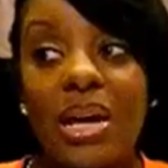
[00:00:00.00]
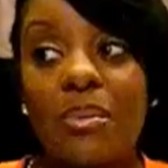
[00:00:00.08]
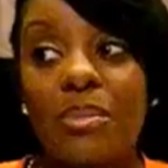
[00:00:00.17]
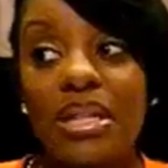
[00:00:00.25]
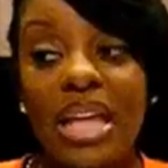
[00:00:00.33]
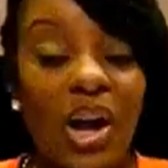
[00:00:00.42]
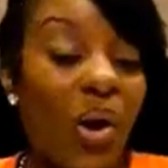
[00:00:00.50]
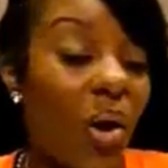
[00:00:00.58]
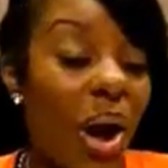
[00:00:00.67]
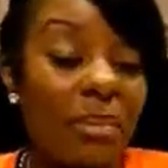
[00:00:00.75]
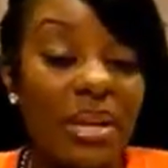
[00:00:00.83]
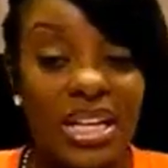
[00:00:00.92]
be like, oh,
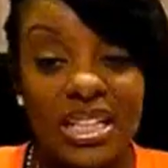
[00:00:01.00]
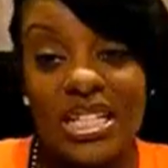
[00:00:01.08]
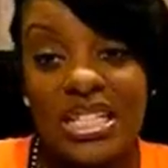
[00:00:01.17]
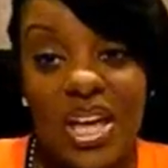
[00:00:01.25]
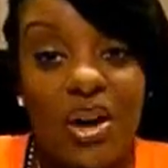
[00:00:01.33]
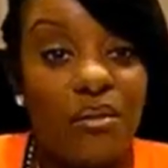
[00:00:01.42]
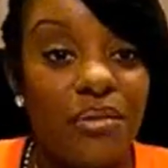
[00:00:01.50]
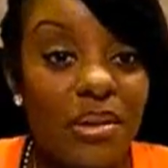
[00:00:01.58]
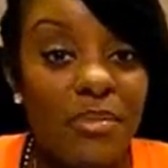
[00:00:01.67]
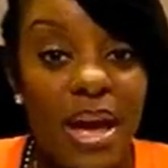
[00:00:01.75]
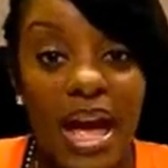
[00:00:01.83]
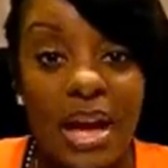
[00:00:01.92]
I'm gonna get this
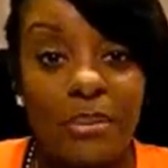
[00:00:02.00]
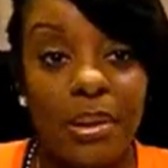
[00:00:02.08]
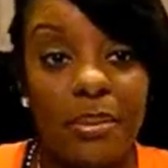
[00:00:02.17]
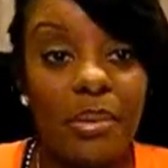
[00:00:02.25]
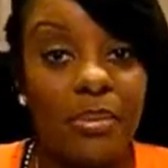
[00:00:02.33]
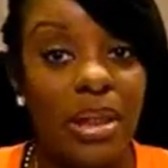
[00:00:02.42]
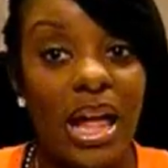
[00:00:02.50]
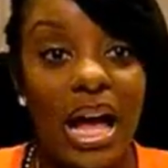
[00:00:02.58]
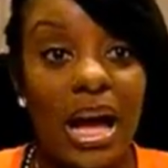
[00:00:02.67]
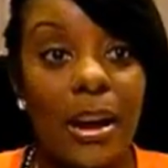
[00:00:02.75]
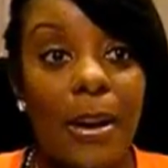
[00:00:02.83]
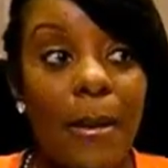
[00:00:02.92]
LV bag, blah blah
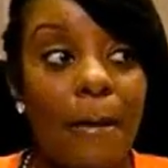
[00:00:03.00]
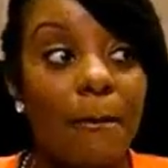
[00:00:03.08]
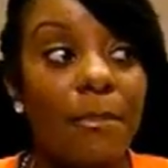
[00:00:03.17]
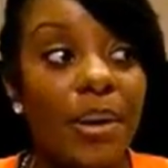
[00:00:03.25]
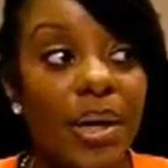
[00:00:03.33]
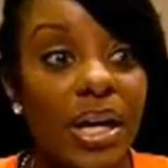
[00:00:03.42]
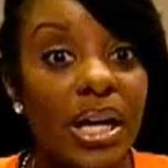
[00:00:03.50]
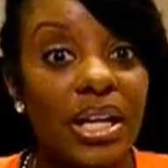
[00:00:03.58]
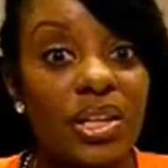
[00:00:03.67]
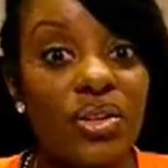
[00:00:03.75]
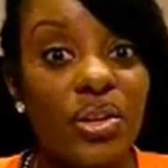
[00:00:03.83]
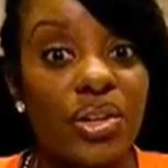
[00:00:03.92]
blah,
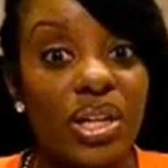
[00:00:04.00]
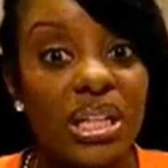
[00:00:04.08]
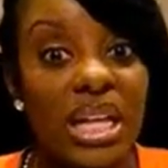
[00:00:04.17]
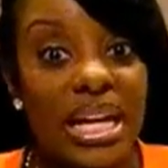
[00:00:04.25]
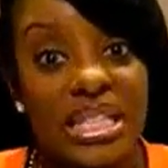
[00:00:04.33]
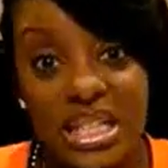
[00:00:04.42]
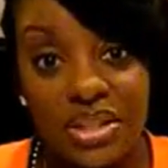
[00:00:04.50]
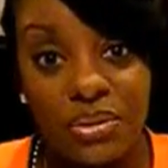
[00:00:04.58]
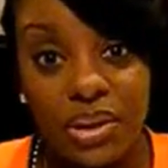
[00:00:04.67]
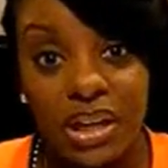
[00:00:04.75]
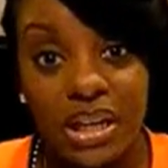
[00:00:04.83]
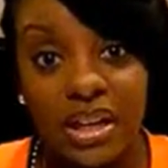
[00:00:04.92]
but your light's getting
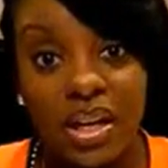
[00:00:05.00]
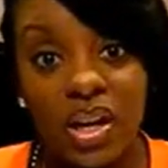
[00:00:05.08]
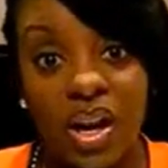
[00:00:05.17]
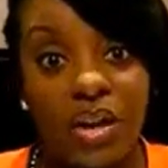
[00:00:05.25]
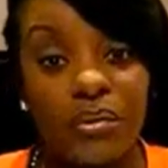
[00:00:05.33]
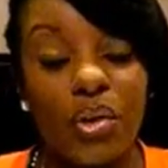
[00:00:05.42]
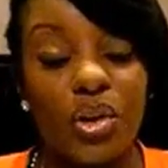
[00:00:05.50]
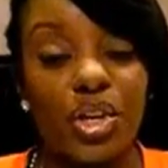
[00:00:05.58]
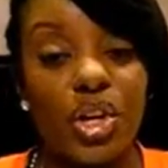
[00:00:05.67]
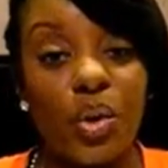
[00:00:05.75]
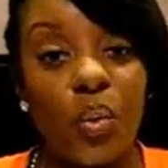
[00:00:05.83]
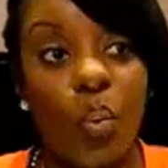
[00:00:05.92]
ready to get cut off, or
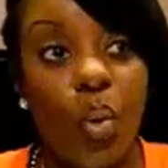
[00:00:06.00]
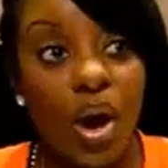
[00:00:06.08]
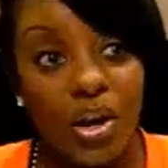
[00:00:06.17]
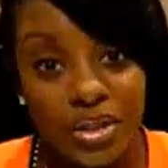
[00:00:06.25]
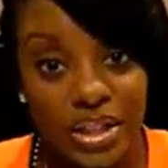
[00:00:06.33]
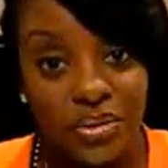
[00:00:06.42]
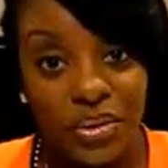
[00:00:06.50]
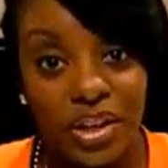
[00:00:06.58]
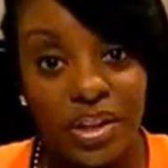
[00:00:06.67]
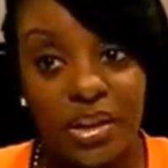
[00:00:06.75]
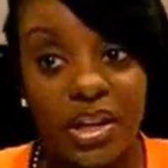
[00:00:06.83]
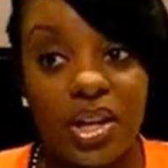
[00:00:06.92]
your water's getting
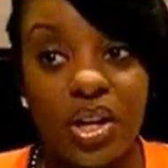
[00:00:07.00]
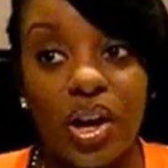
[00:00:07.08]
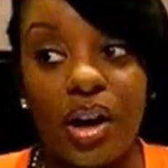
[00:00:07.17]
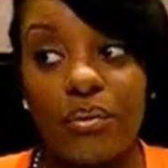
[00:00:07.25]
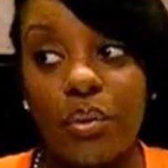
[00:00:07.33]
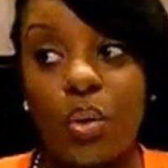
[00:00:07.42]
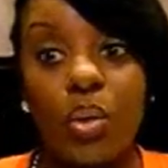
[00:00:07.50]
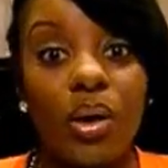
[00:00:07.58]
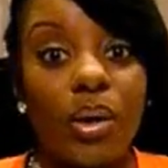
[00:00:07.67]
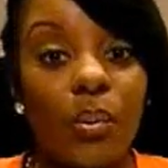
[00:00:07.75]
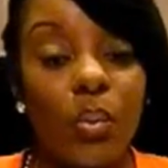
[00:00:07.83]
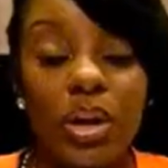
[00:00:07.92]
ready to get cut off,
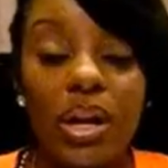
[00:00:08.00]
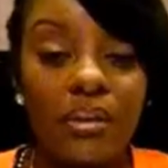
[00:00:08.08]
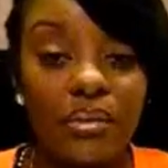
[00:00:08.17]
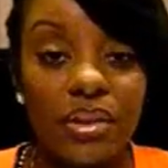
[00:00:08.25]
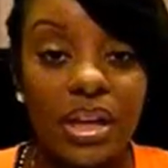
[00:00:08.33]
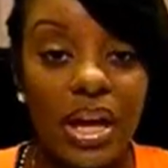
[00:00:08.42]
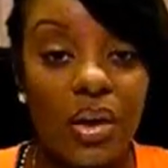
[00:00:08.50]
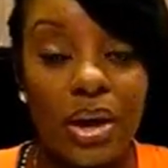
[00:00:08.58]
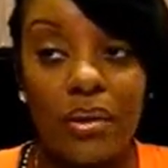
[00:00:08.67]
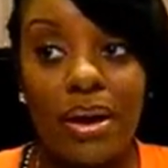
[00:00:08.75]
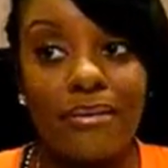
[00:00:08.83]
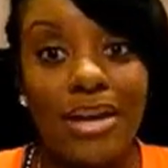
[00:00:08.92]
or whatever, or I
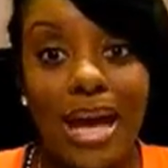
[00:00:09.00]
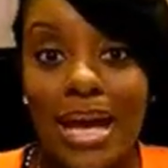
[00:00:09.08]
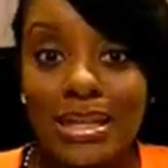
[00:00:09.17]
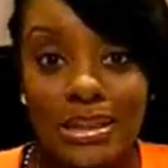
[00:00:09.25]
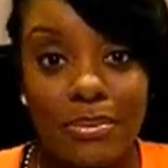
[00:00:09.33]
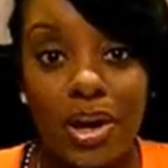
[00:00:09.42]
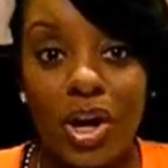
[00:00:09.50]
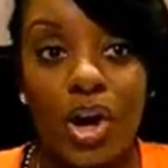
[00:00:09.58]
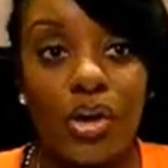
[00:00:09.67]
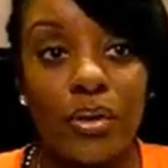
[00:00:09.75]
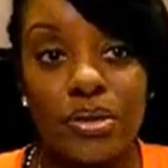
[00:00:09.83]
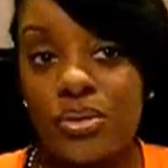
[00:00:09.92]
don't have gas in my
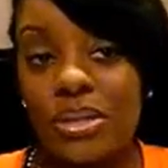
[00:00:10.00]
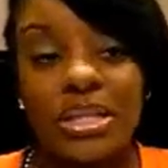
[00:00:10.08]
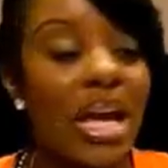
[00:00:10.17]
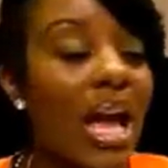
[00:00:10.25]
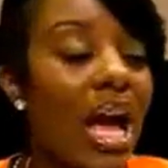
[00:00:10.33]
car, groceries.